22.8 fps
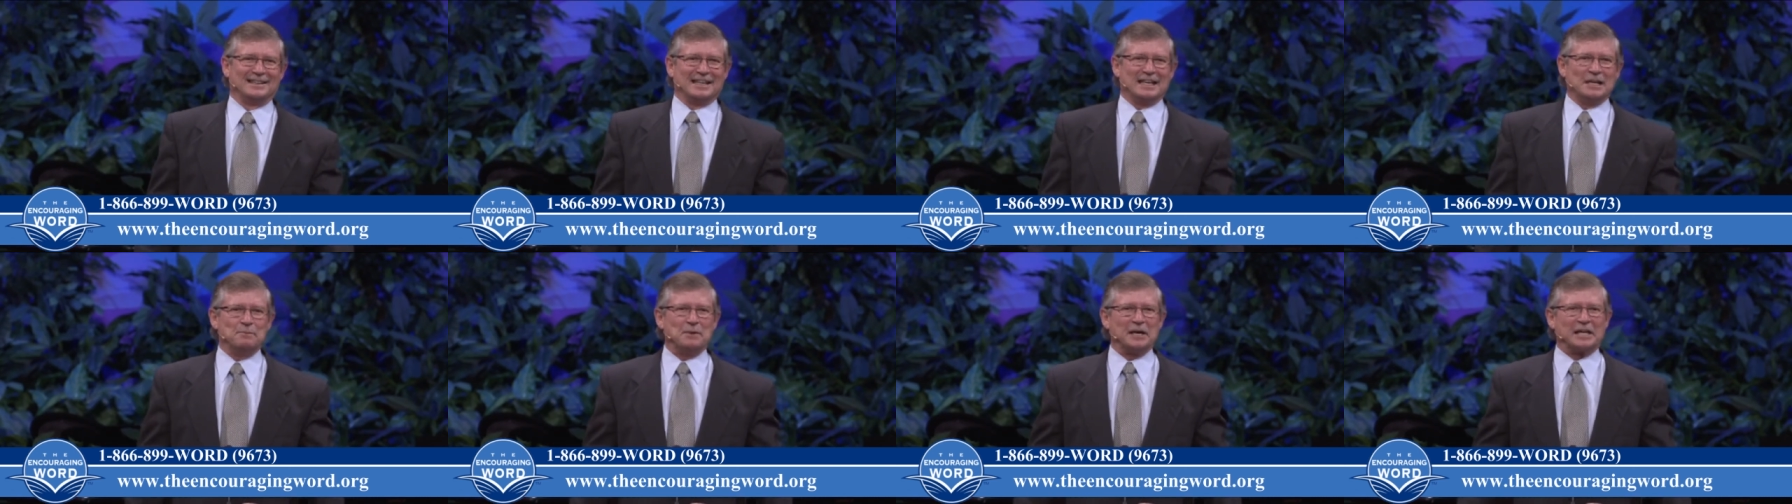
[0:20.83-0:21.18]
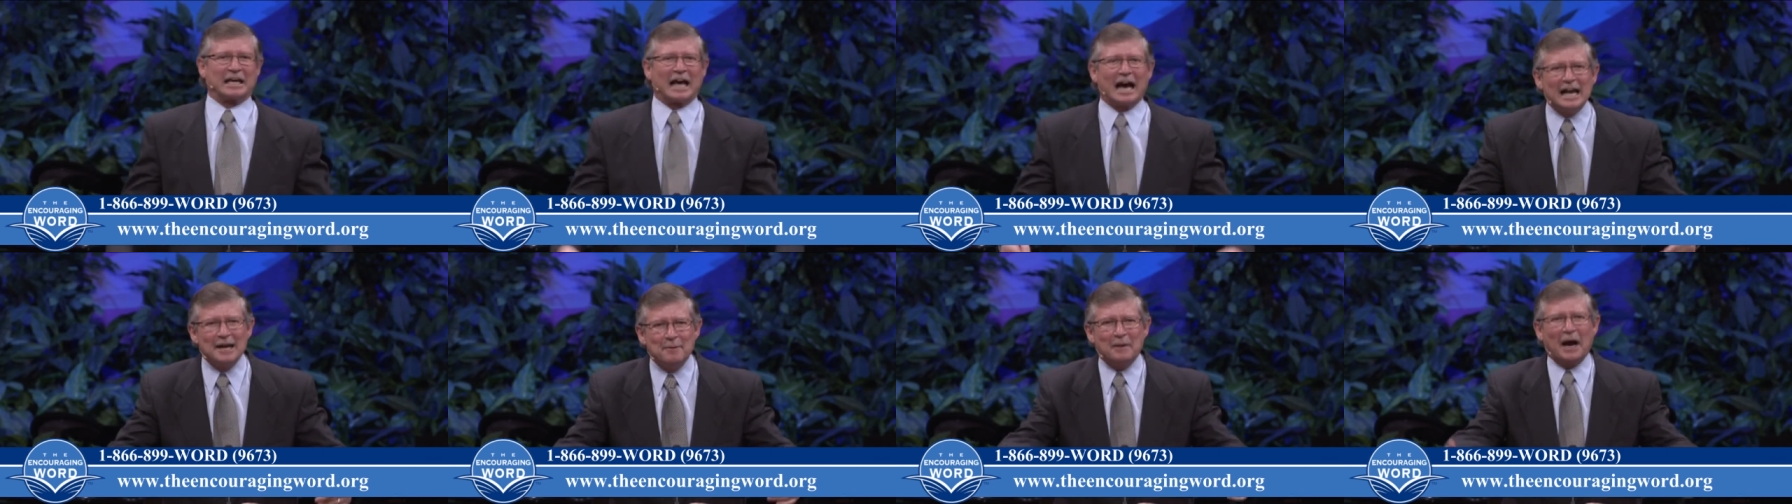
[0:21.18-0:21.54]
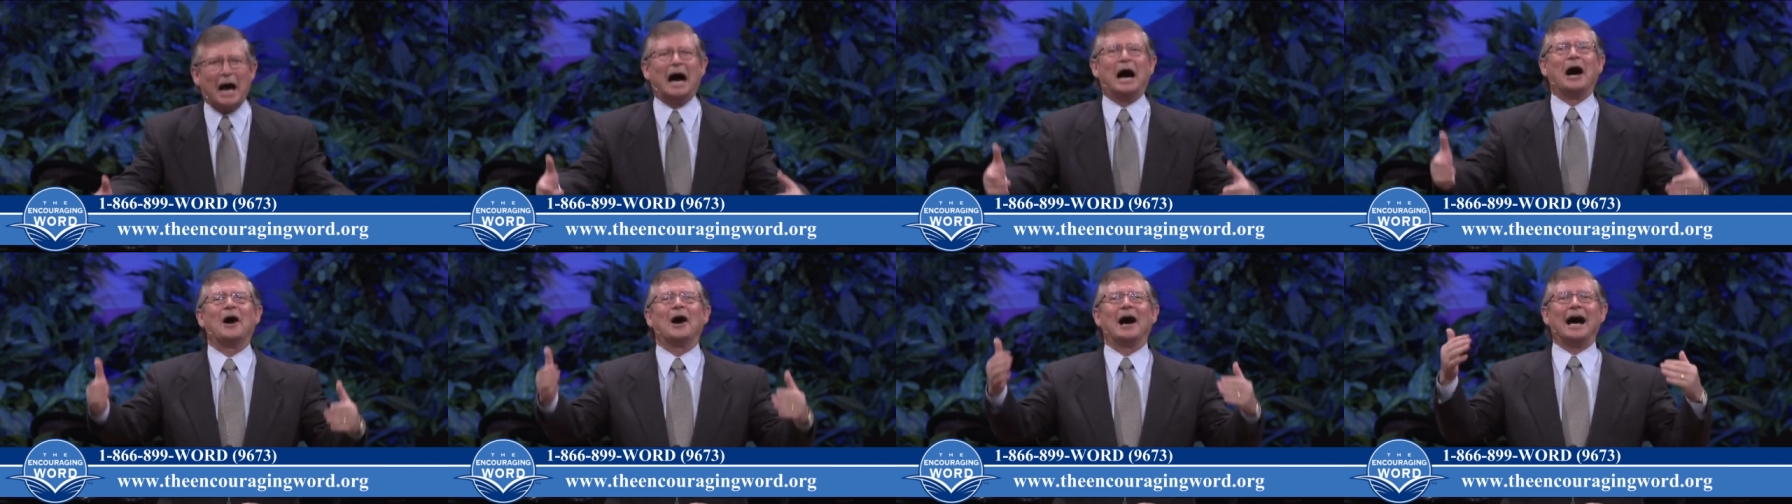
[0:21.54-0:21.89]
He became
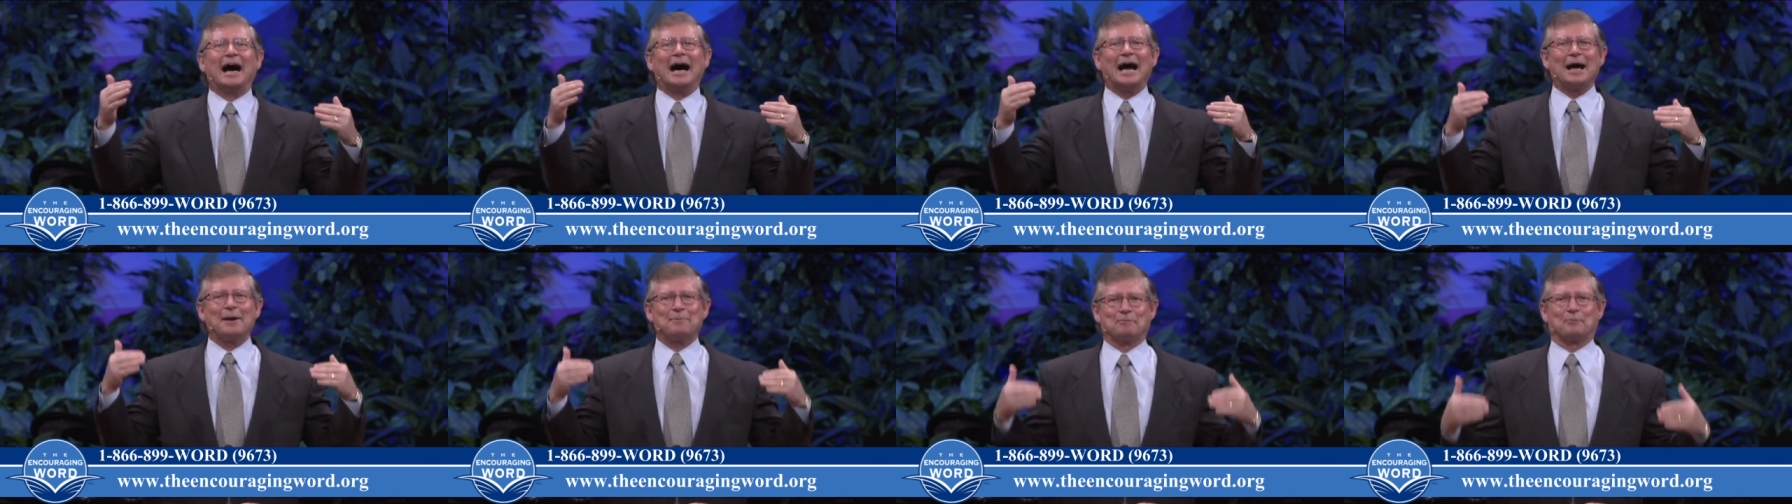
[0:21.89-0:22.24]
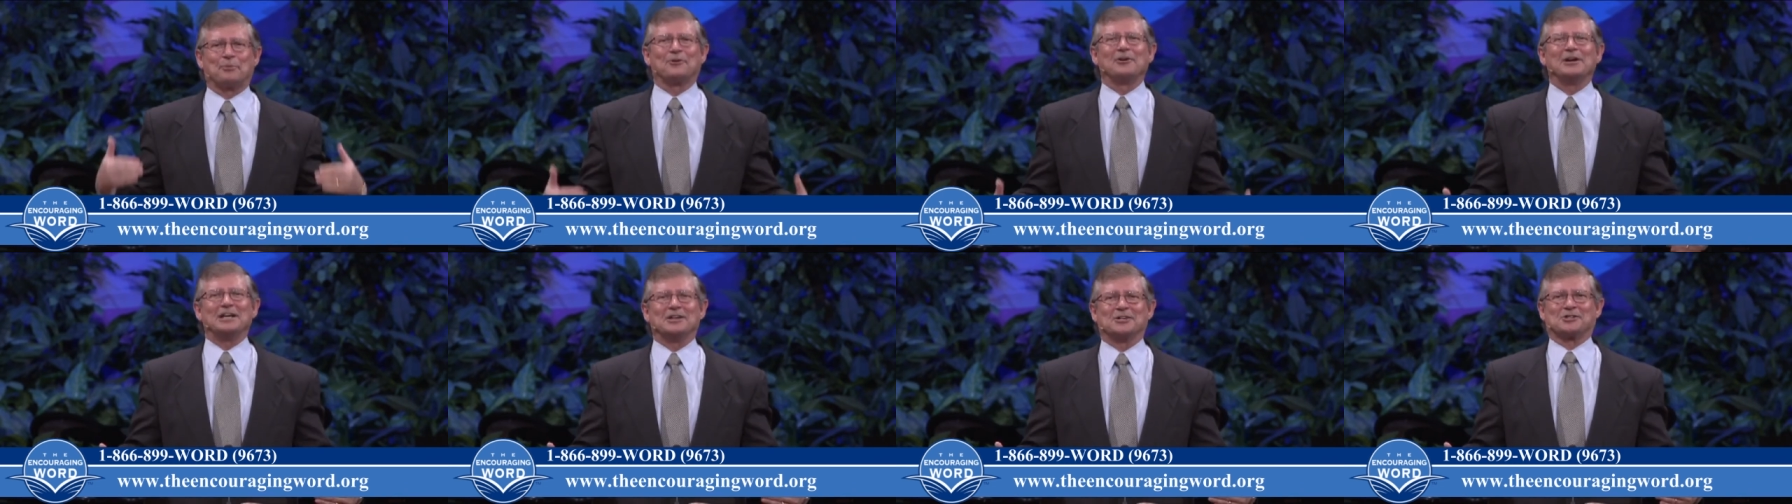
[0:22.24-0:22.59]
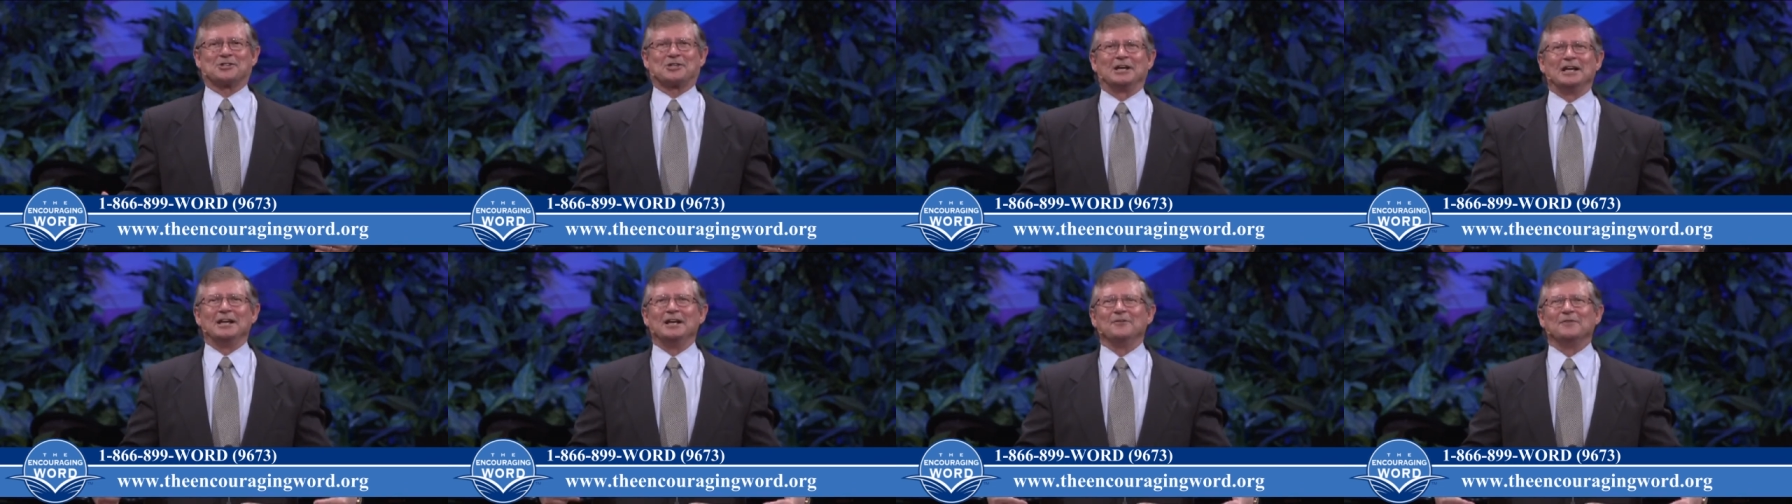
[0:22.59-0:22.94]
our high
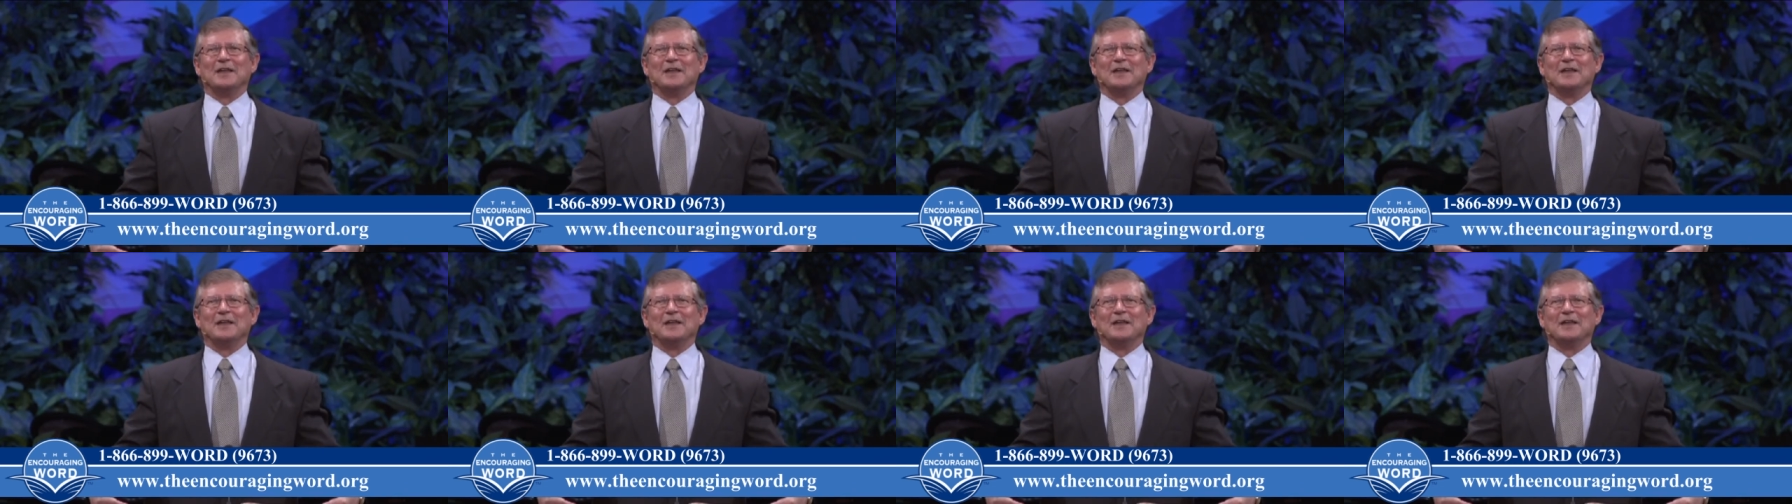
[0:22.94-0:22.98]
priest.